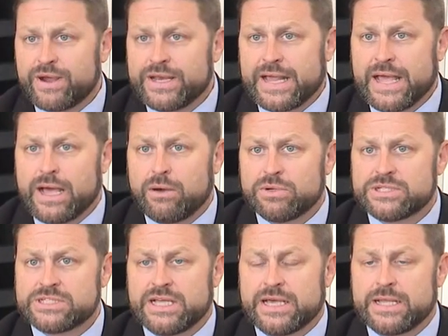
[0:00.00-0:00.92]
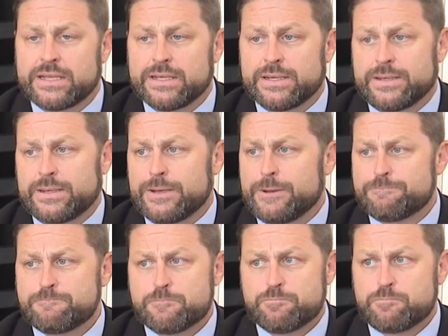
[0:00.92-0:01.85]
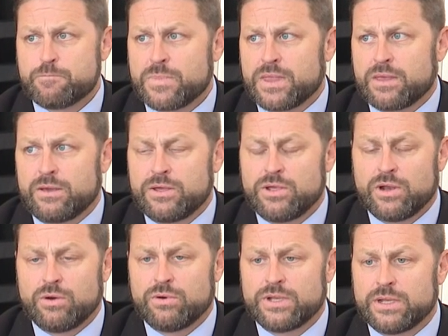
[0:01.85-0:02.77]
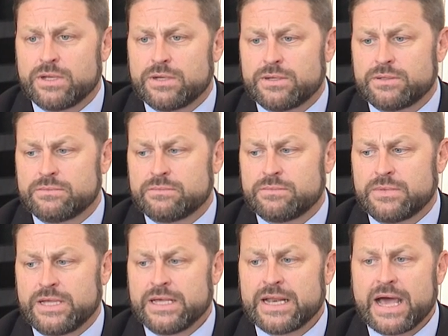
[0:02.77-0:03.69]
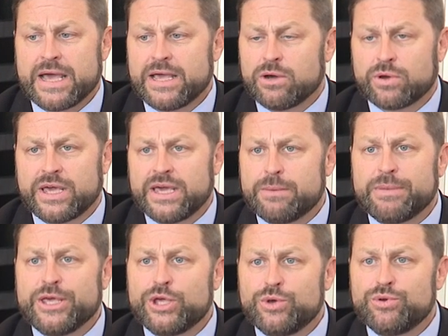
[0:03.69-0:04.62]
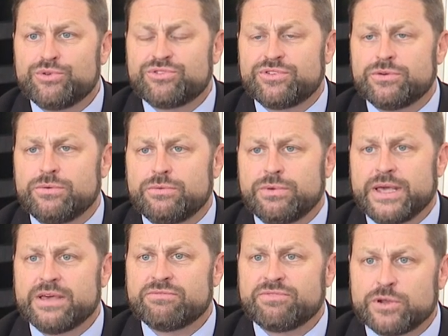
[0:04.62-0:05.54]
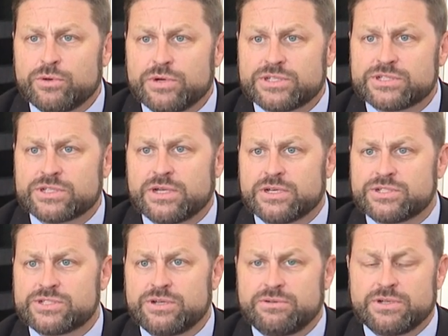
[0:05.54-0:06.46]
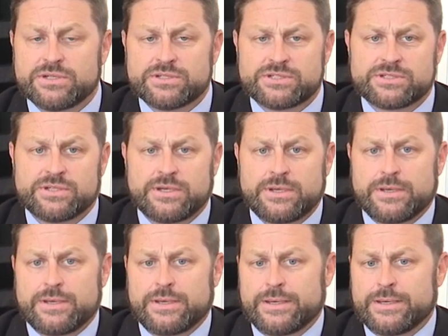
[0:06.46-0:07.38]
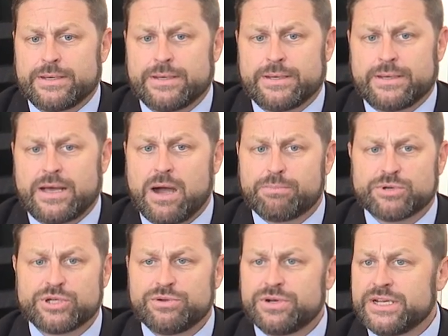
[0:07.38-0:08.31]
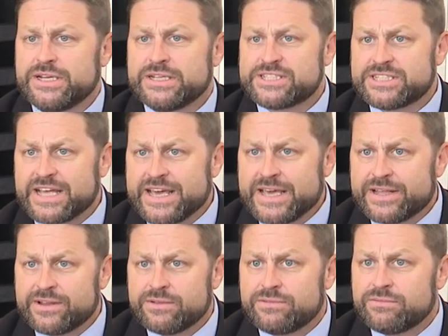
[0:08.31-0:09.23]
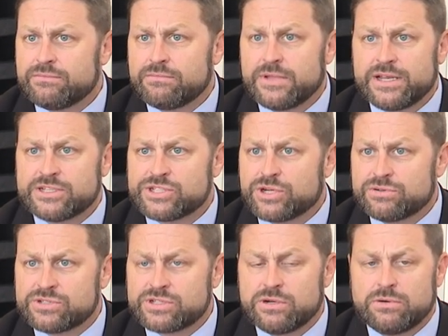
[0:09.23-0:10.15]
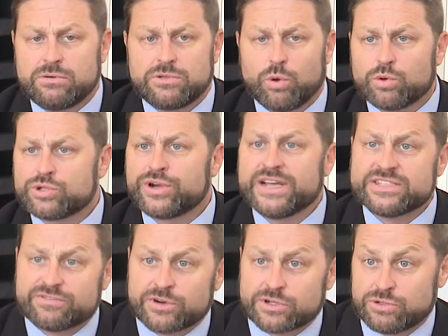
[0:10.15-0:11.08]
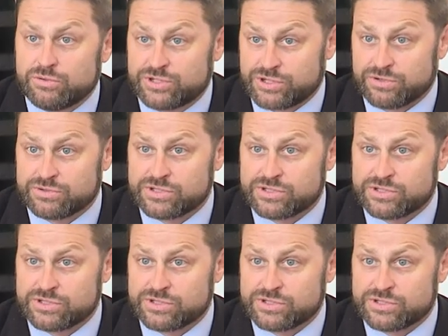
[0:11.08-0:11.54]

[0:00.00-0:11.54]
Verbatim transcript: right now is that, um, you know, an, NIL can't be used to influence a student's uh, opportunity to stay at a, at a certain school nor transfer to a certain